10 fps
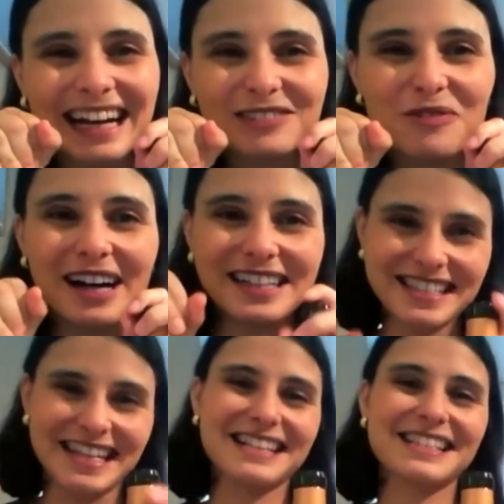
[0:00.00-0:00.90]
second
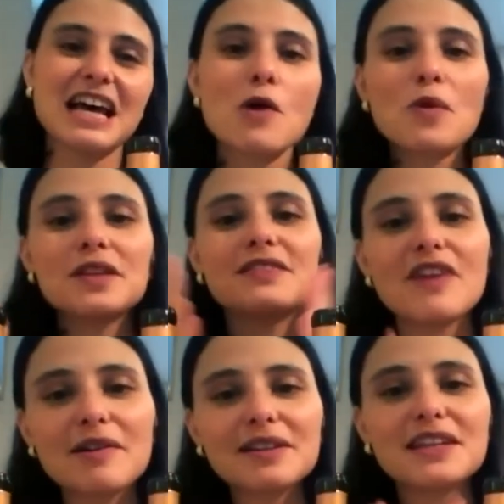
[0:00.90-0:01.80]
wines, yes, with
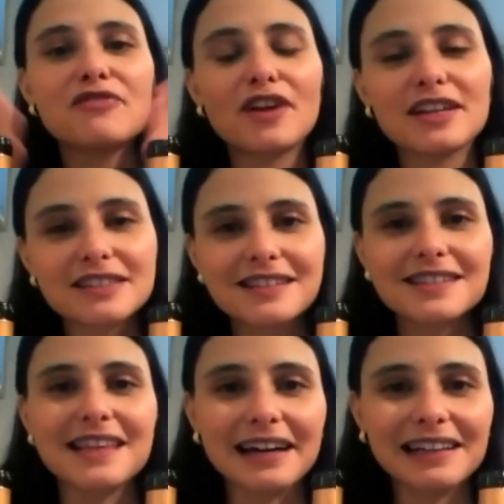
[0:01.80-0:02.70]
very okay. different
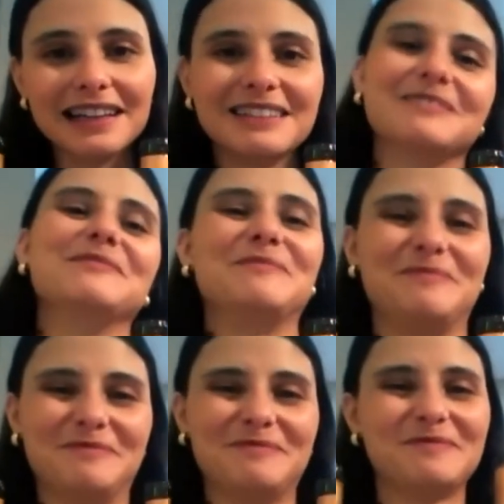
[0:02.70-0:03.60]
style.
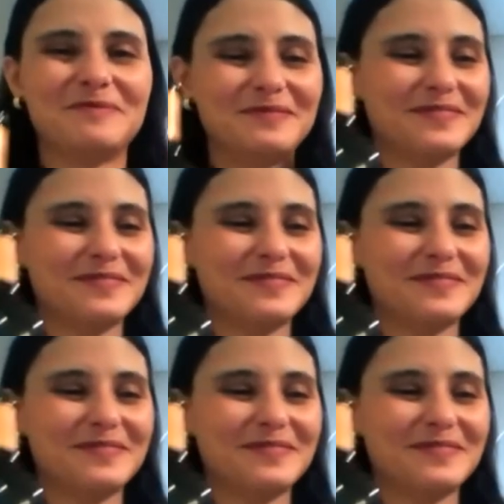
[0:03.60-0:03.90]
So we'll